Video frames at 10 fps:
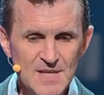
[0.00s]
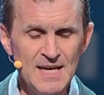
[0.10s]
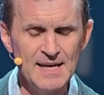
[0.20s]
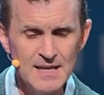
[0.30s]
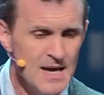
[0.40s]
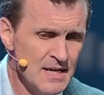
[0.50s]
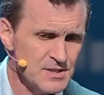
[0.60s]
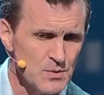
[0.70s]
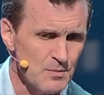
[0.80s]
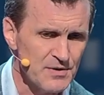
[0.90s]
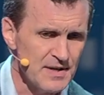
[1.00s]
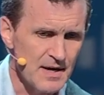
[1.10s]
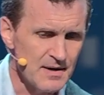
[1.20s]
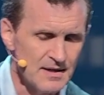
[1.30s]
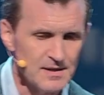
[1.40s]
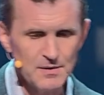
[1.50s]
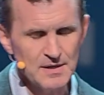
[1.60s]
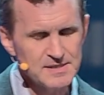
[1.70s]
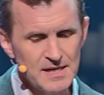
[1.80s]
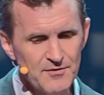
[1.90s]
And just one more thing,
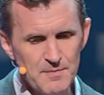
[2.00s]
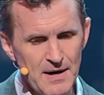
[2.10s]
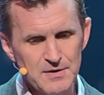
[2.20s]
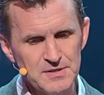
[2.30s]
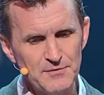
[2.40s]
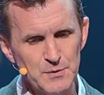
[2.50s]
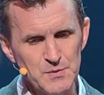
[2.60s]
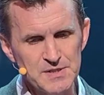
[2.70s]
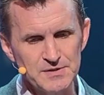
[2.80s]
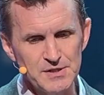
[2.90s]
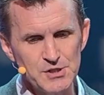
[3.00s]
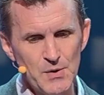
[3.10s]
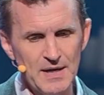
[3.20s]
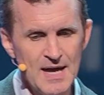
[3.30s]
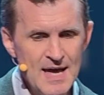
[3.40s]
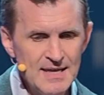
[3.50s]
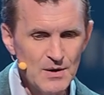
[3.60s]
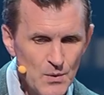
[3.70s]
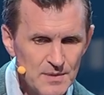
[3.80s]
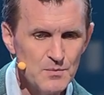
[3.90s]
a study from Microsoft was recently showing
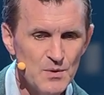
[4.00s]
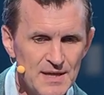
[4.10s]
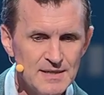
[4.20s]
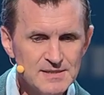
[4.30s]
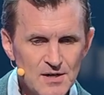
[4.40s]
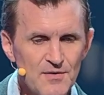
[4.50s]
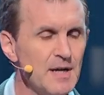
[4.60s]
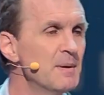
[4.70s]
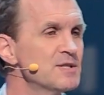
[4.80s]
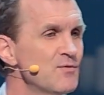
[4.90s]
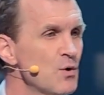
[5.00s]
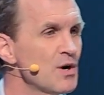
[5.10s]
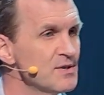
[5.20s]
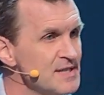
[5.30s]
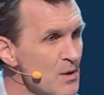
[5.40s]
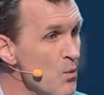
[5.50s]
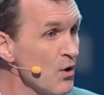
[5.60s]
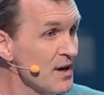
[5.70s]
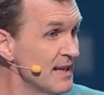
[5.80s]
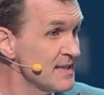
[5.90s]
that when they surveyed a bunch of workers, they
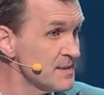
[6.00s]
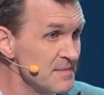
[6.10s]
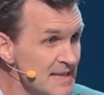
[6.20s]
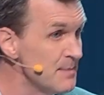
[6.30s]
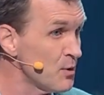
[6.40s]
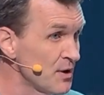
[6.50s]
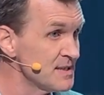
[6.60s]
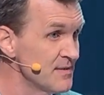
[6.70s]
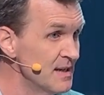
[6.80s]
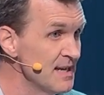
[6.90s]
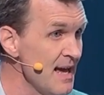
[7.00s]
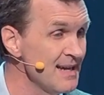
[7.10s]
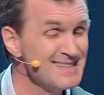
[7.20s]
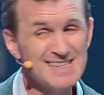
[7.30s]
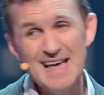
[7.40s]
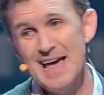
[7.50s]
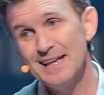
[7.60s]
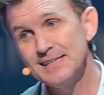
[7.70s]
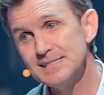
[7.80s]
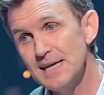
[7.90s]
were getting some neat productivity gains.
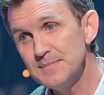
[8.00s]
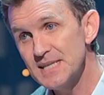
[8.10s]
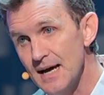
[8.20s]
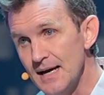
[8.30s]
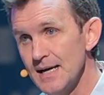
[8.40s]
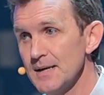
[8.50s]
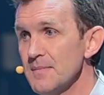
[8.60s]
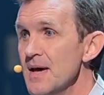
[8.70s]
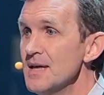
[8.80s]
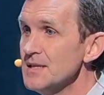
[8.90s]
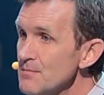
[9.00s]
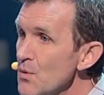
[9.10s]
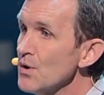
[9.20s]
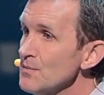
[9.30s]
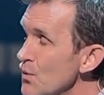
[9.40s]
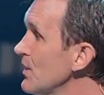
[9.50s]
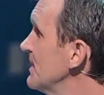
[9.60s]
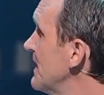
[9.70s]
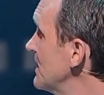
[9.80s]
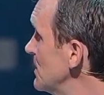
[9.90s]
At the same time, the more and more
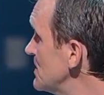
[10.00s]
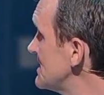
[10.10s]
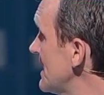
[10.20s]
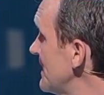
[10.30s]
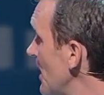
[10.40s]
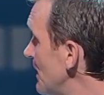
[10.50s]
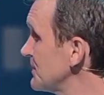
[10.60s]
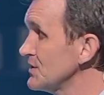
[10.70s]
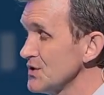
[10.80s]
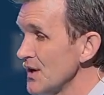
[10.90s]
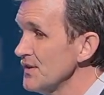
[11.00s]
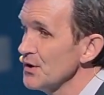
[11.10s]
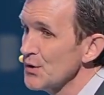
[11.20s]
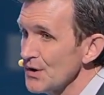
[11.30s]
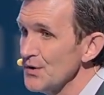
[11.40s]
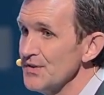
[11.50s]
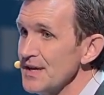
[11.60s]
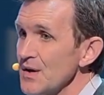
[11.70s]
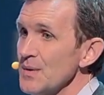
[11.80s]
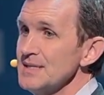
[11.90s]
that they used that, they also saw that their critical
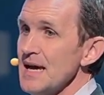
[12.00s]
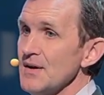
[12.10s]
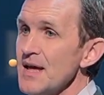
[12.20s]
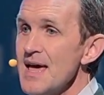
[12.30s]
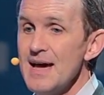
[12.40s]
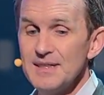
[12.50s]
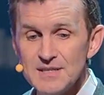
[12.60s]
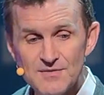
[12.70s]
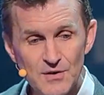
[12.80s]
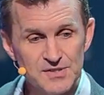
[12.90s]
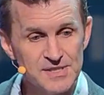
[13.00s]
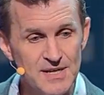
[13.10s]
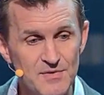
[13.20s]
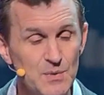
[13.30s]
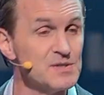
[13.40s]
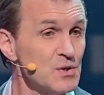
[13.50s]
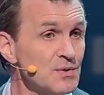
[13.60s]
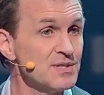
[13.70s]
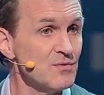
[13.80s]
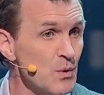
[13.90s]
thinking went down and the diversity of the
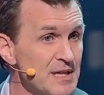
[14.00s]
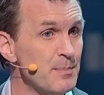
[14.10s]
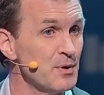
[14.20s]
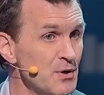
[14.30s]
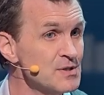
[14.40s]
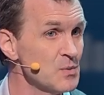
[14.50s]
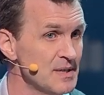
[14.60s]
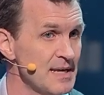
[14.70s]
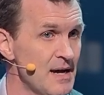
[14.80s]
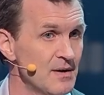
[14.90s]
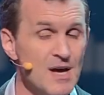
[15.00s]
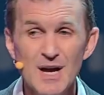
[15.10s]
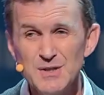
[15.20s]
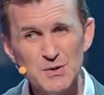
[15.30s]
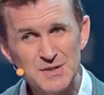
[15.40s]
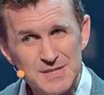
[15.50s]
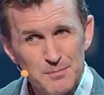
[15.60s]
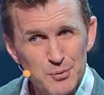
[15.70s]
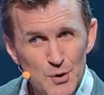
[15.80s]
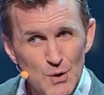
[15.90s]
results of what they produced went down. So there's some
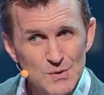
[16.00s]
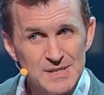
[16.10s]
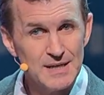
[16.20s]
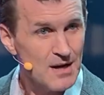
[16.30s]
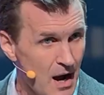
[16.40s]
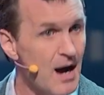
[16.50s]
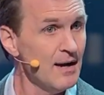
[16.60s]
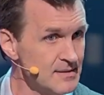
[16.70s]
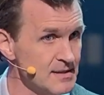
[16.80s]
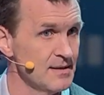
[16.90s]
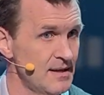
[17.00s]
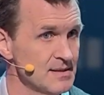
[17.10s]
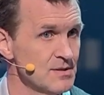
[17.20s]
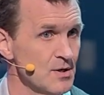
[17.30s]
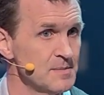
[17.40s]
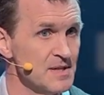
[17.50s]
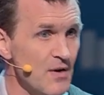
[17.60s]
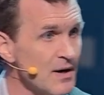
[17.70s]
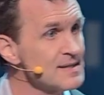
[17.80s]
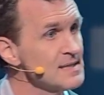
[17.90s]
pros and cons in this in terms of
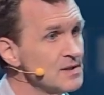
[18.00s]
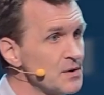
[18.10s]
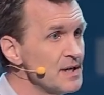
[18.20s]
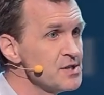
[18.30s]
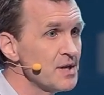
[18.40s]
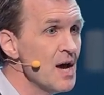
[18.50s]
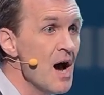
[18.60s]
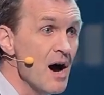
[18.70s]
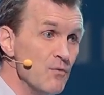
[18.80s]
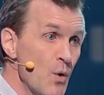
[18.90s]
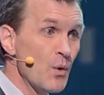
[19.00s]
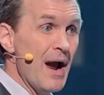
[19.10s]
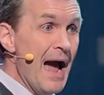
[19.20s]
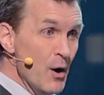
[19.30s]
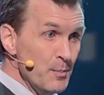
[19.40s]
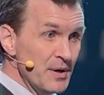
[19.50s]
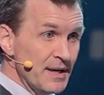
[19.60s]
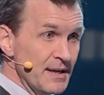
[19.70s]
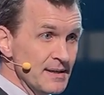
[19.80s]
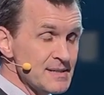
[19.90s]
our acceleration of what our output
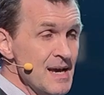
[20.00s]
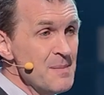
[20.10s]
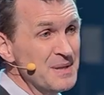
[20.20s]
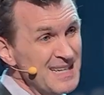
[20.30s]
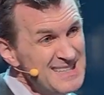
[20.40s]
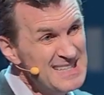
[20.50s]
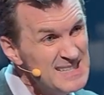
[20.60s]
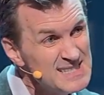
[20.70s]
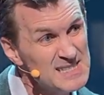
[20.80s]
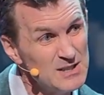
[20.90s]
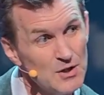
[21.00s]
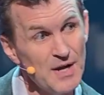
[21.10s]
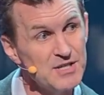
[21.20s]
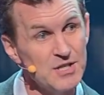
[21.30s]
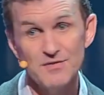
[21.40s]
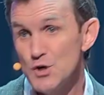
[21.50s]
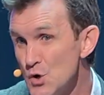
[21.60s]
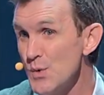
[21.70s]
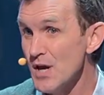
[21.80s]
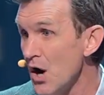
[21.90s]
is, but a deceleration of who
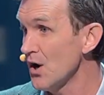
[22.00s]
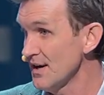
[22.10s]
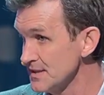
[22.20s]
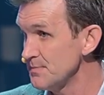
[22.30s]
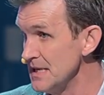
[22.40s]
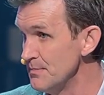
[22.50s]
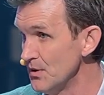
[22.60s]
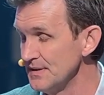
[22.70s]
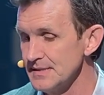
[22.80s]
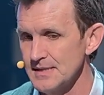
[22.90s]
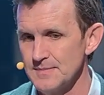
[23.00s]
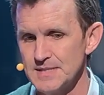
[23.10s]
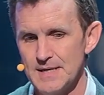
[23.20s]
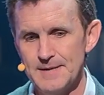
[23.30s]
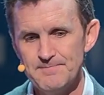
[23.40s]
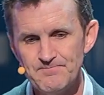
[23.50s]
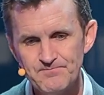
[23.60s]
we are as people at the same time.